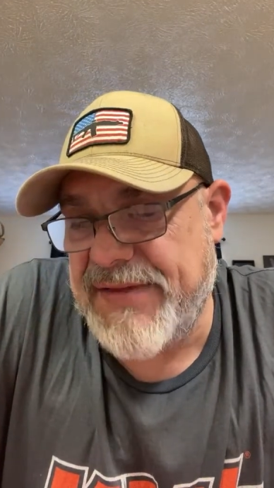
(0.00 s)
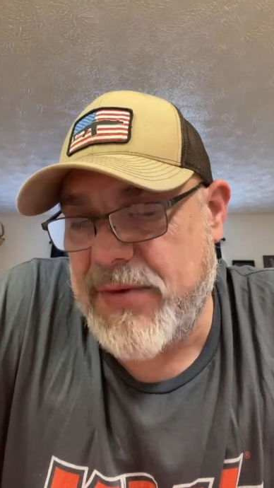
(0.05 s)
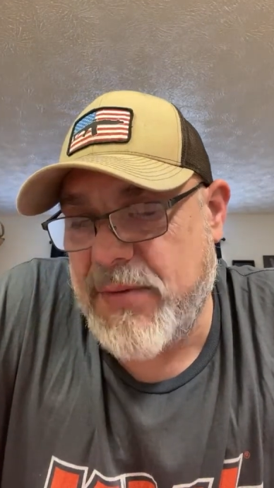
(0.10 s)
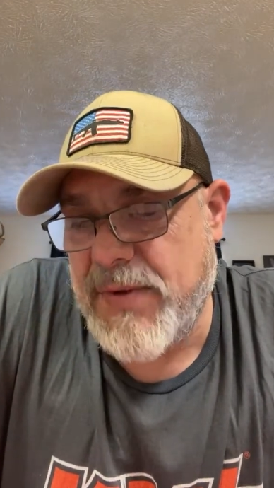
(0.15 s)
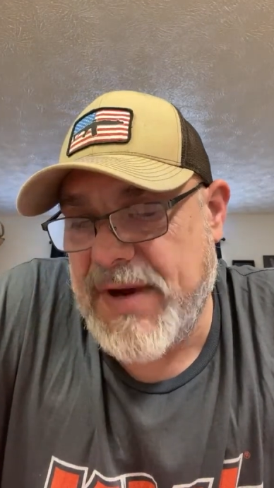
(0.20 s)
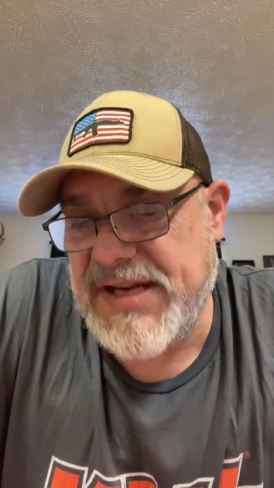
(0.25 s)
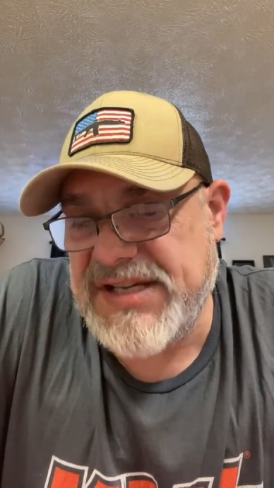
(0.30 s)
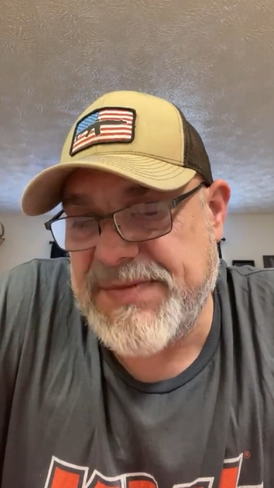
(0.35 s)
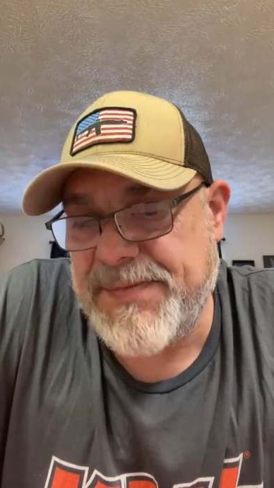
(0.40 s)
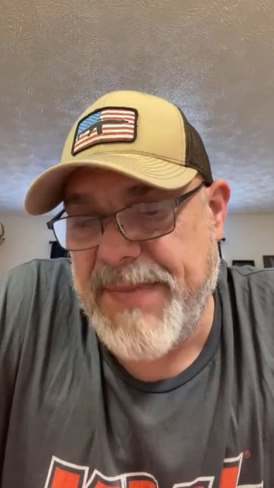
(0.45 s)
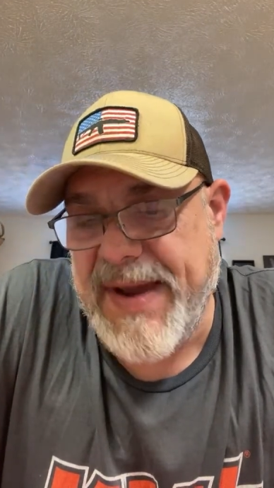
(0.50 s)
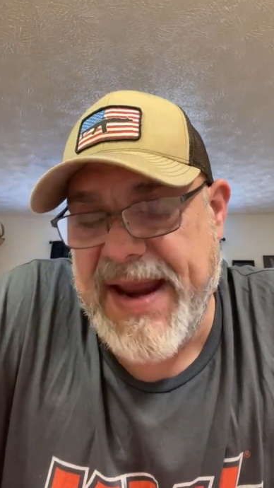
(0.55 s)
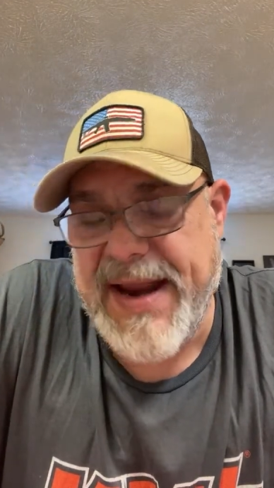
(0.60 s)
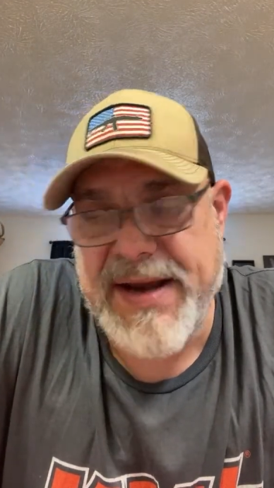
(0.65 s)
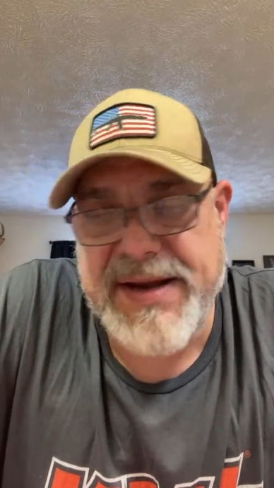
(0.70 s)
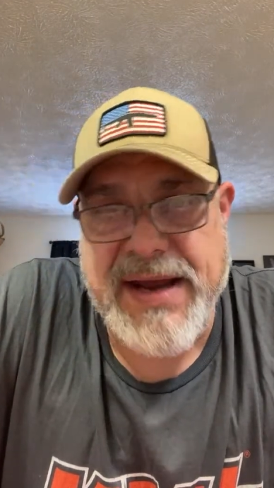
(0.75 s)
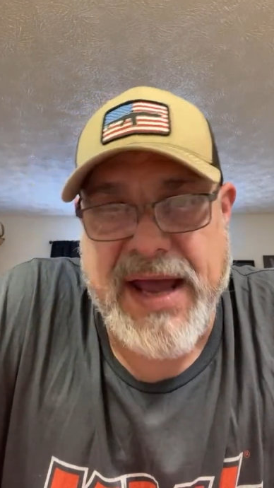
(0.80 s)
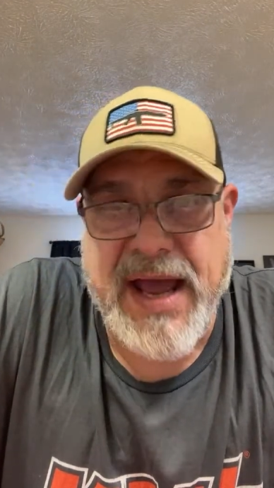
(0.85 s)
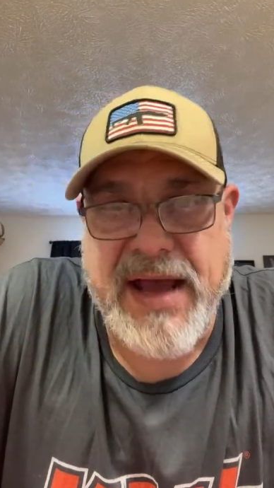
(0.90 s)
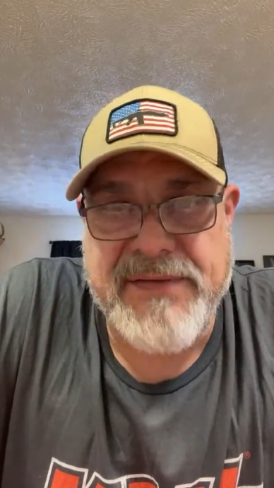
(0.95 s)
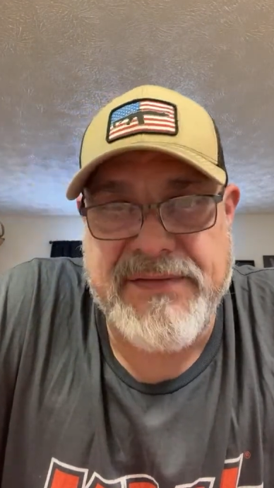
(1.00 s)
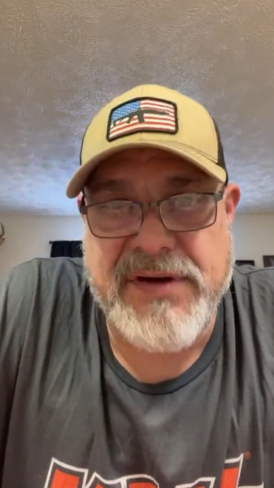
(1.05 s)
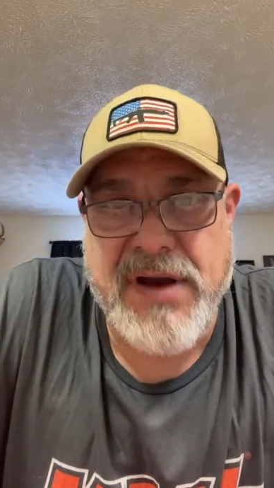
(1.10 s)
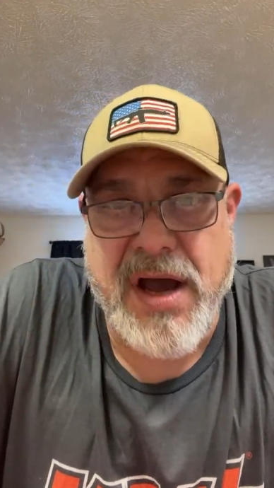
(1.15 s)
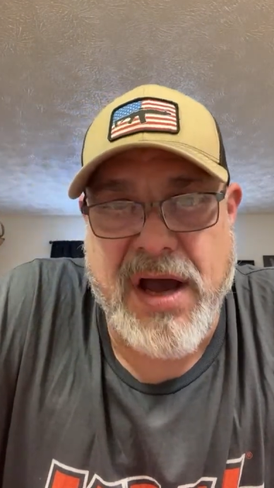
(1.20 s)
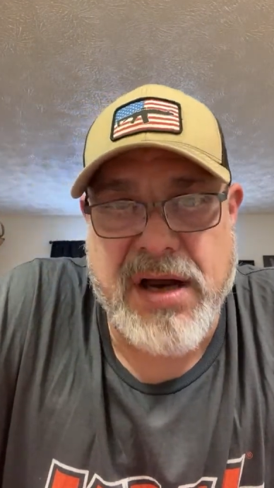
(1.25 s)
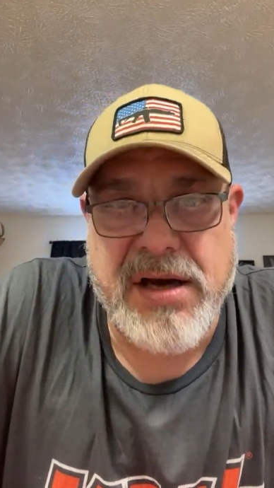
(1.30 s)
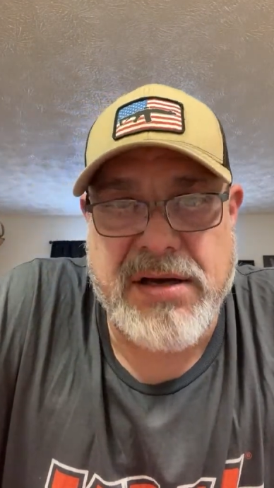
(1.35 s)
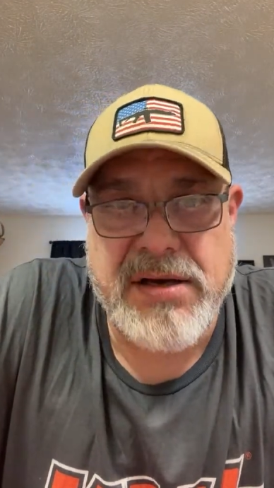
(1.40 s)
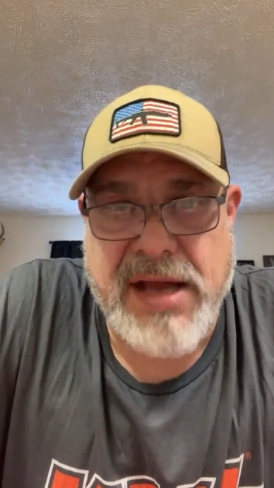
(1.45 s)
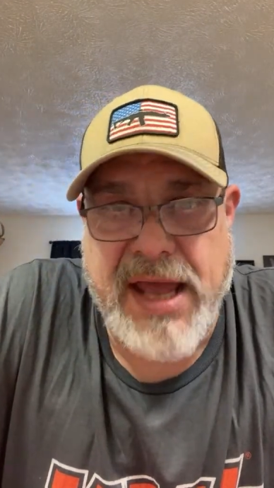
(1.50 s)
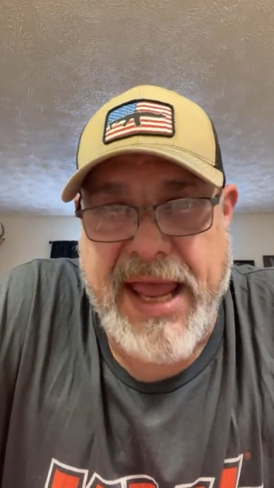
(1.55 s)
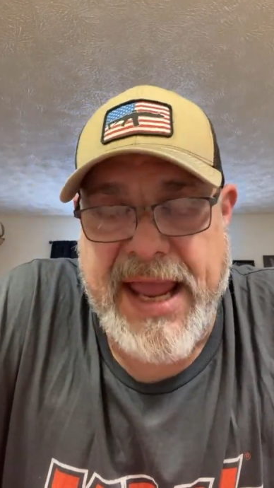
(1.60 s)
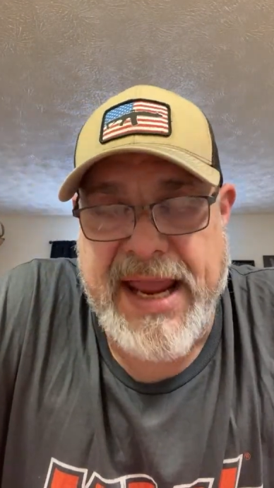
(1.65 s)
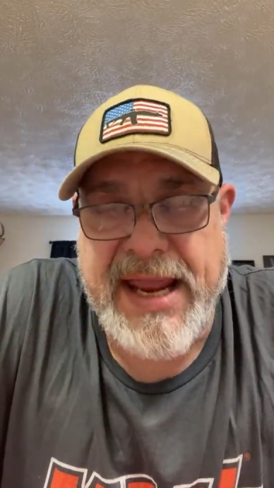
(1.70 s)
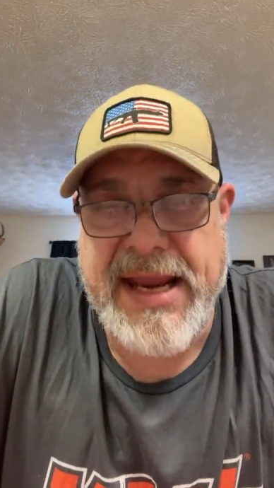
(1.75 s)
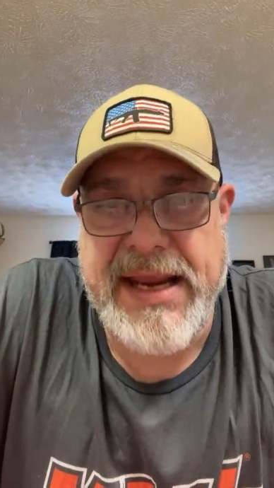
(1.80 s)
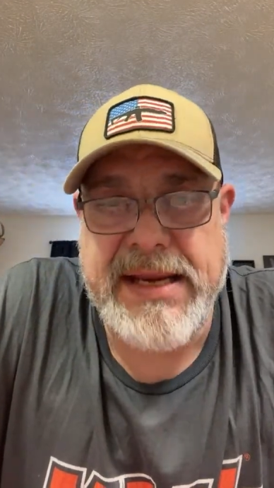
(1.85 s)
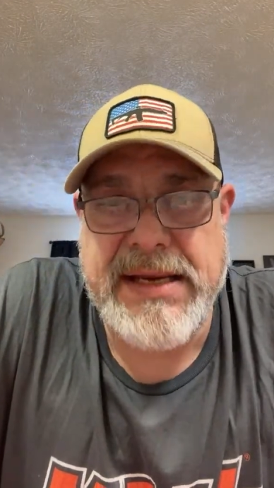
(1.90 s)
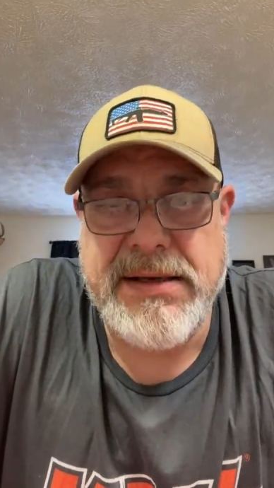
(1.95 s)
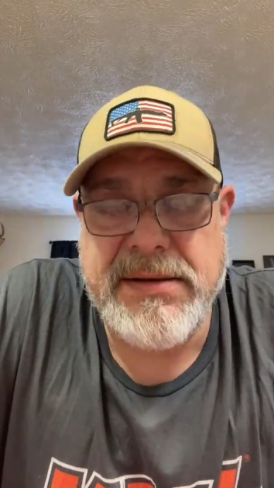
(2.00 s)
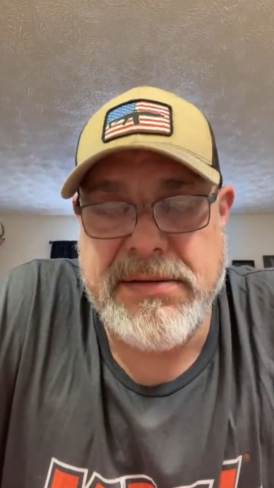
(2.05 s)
the waistband. I've got a